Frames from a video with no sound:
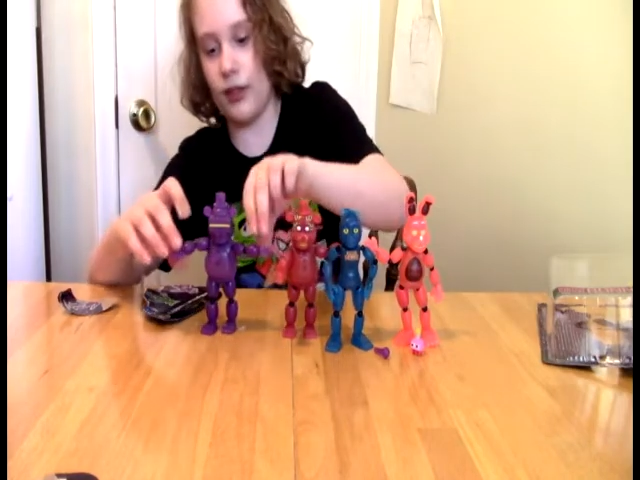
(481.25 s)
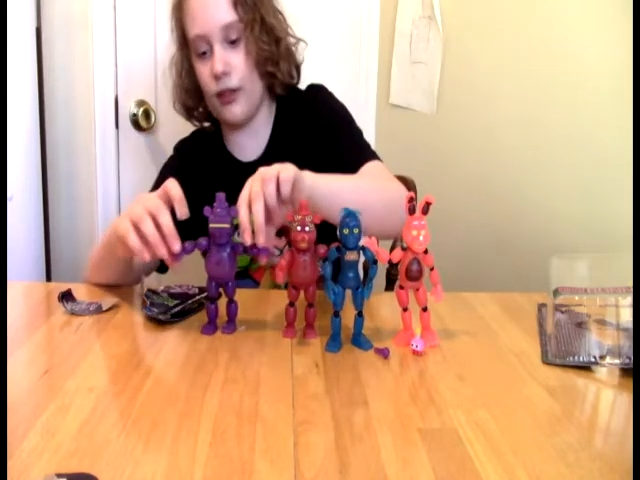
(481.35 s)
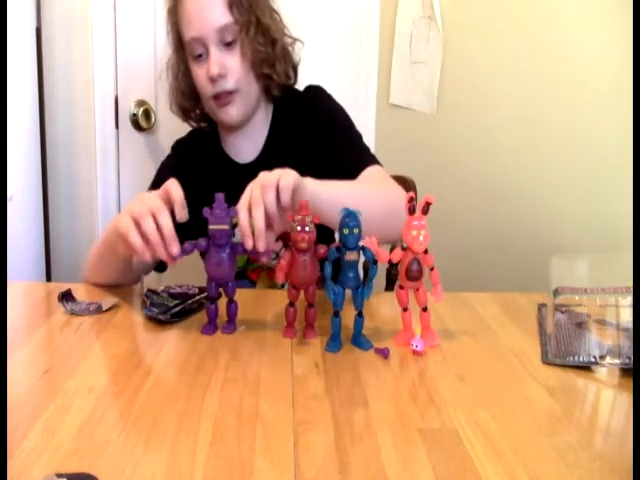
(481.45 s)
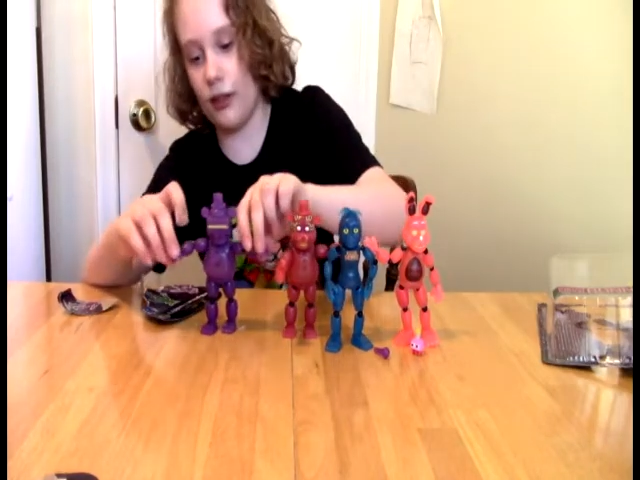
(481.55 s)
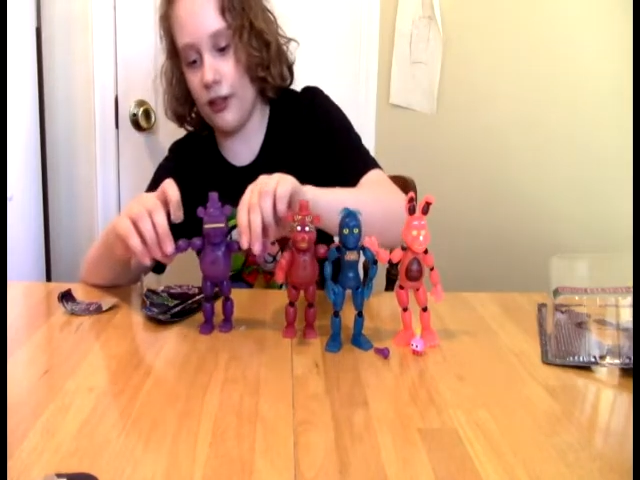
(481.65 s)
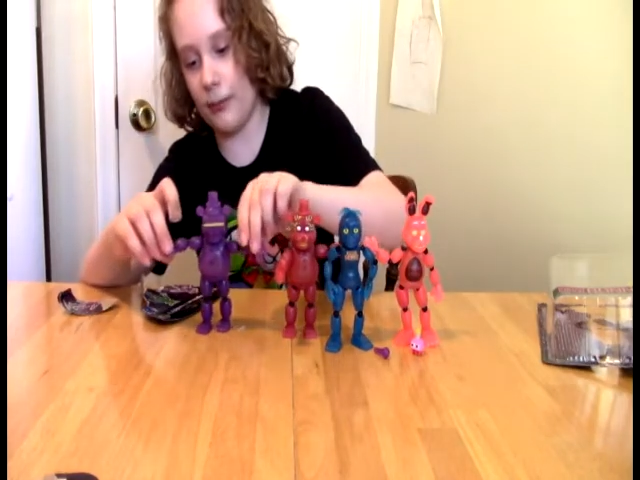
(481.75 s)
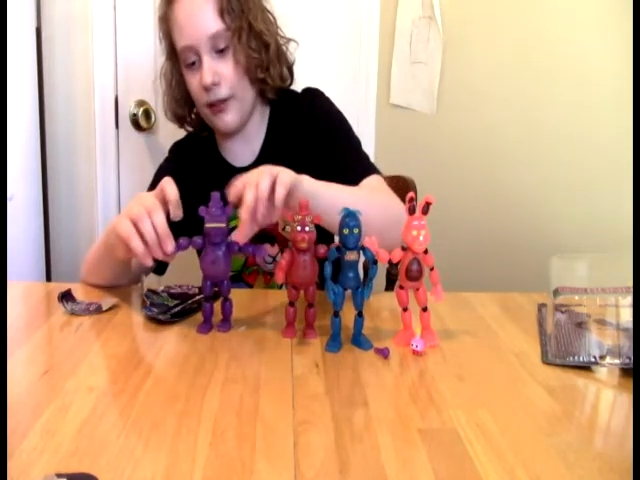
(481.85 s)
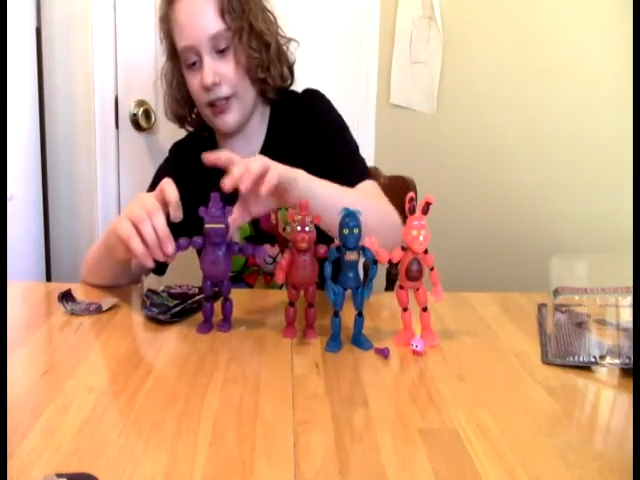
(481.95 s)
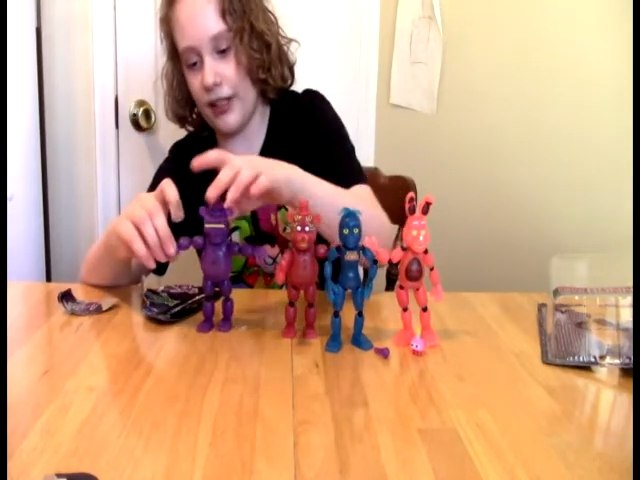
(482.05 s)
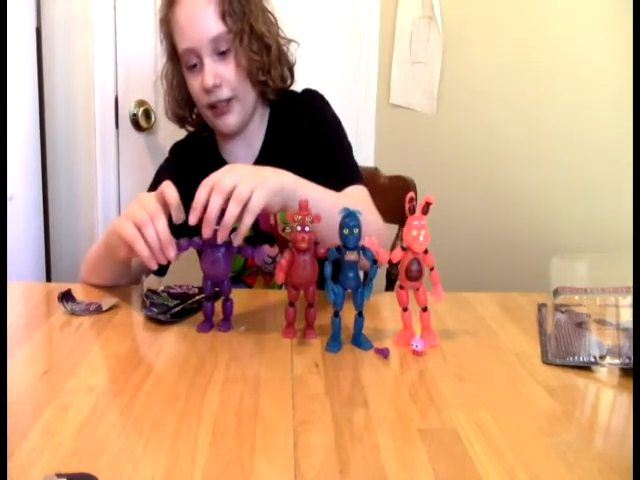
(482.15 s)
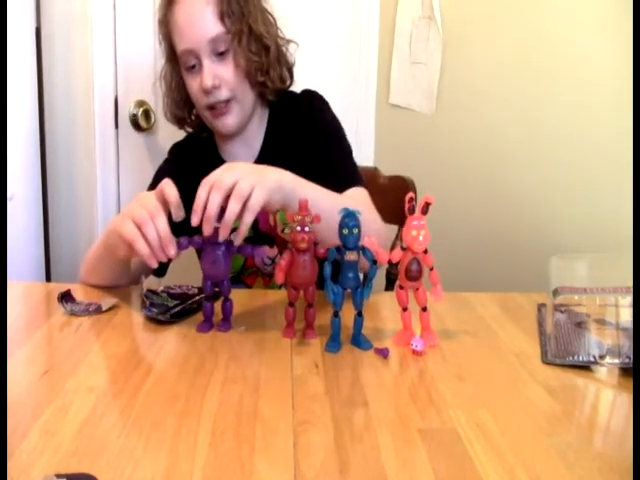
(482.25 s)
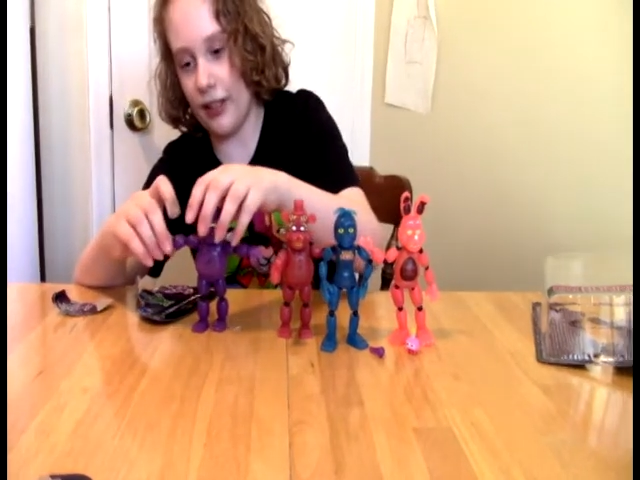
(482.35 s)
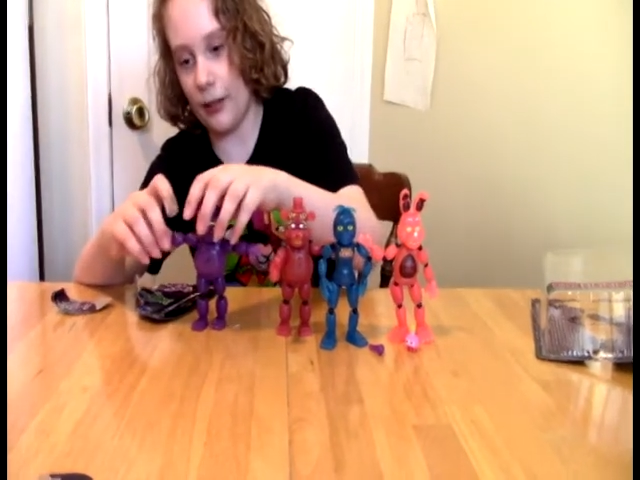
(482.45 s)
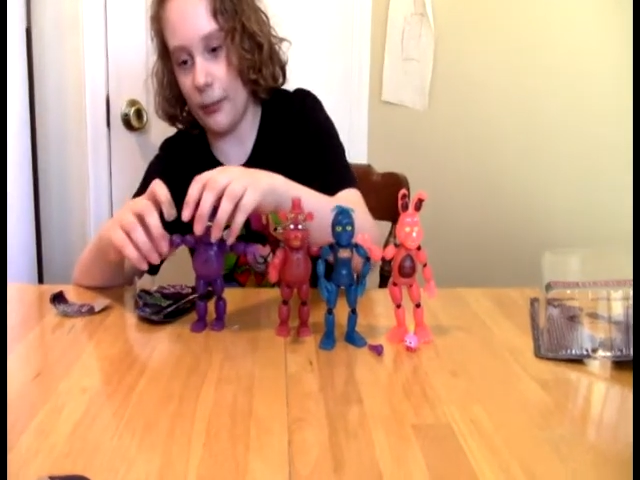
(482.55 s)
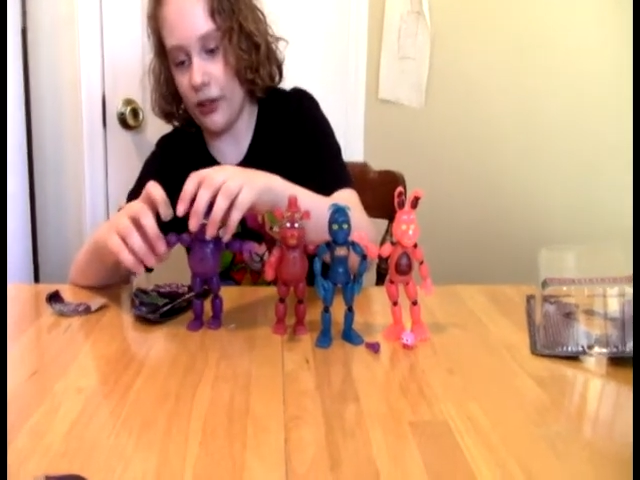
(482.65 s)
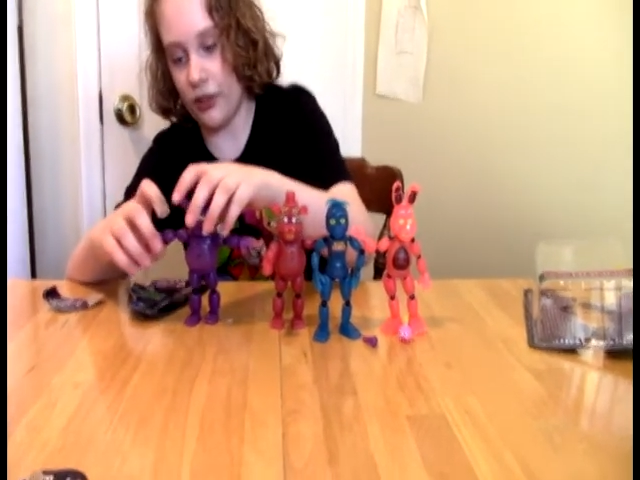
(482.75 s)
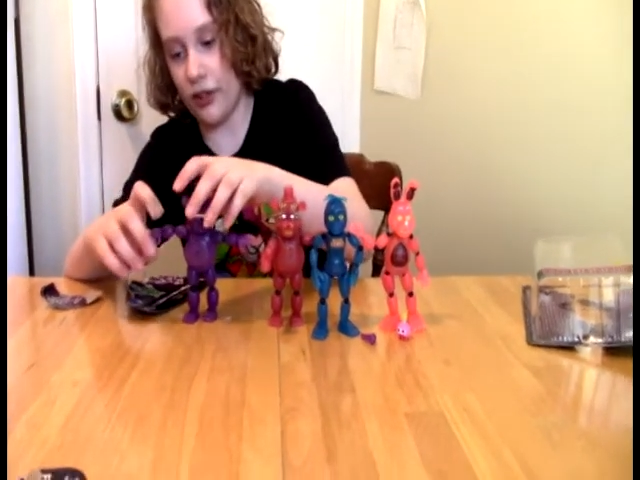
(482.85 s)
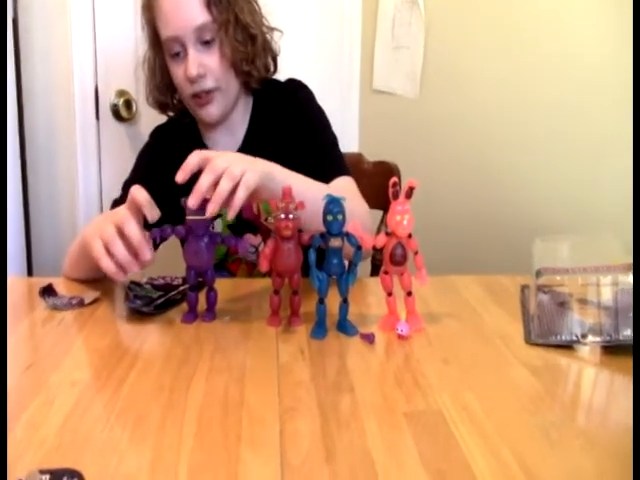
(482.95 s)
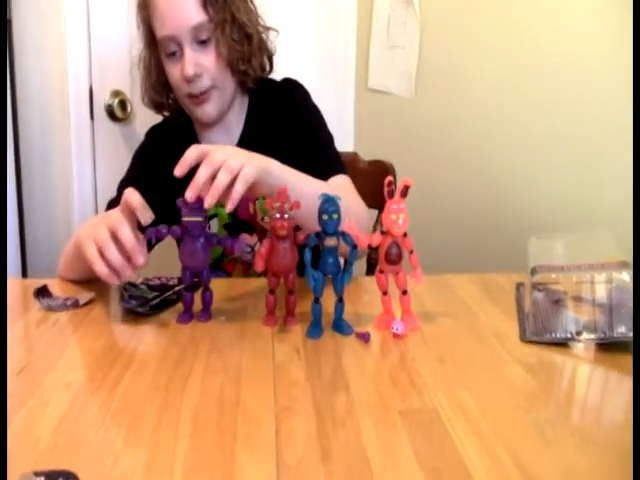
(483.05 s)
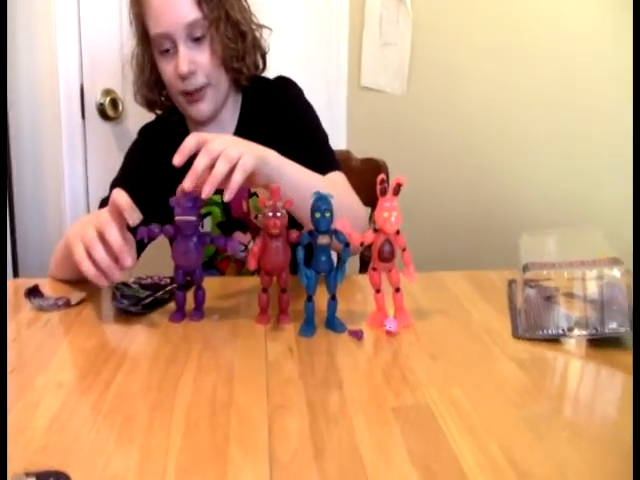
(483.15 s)
they are just missing
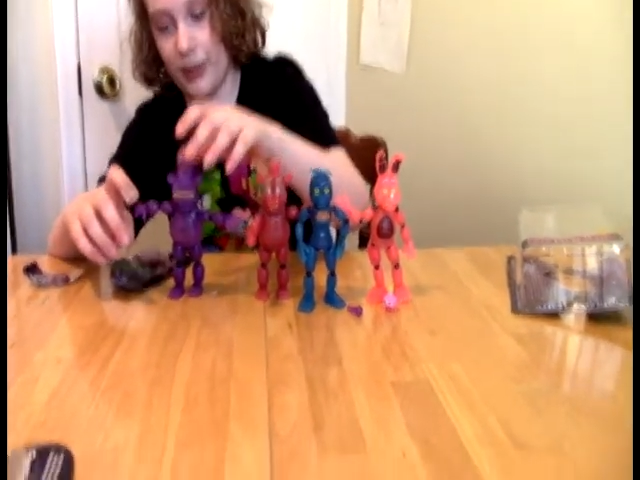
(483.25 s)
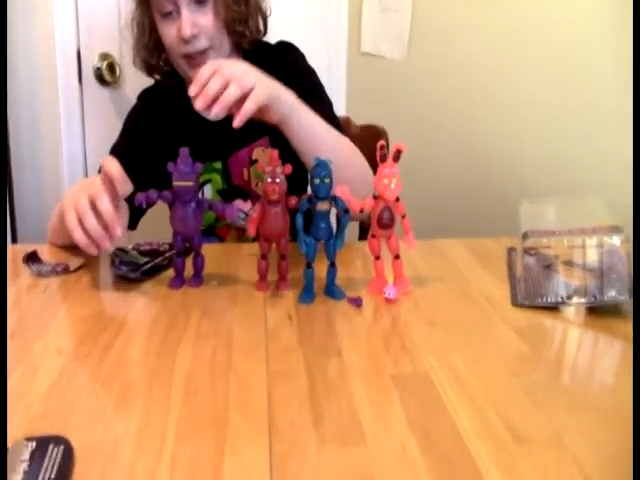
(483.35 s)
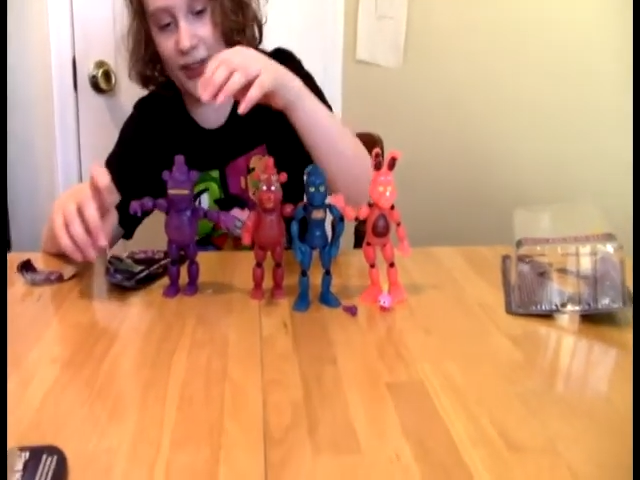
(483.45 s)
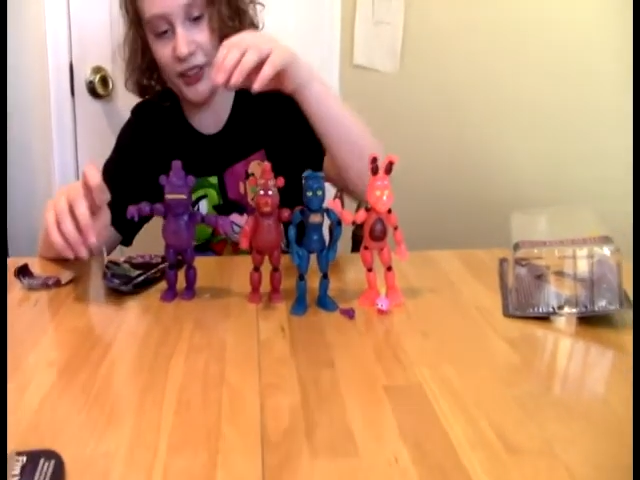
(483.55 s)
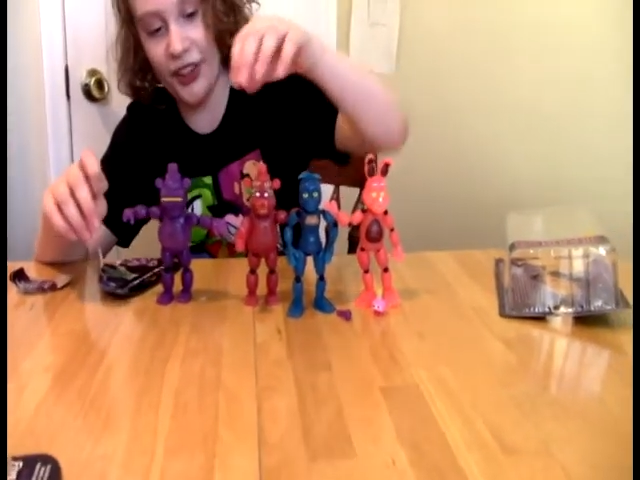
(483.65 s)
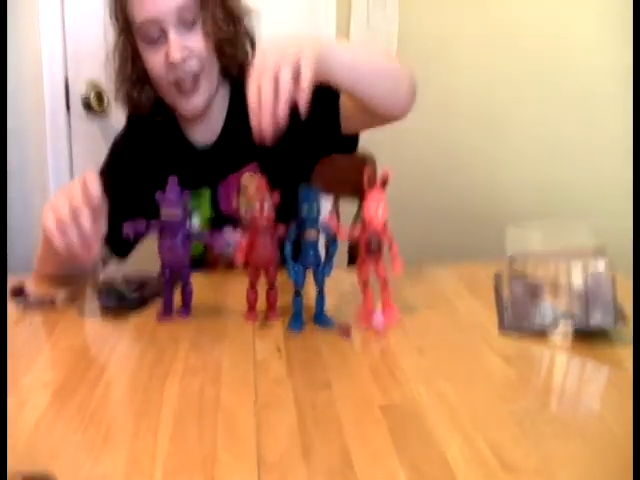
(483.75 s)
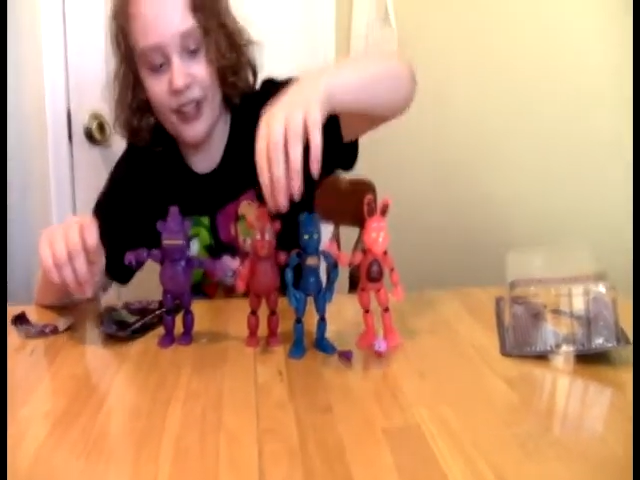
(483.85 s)
animations, basically.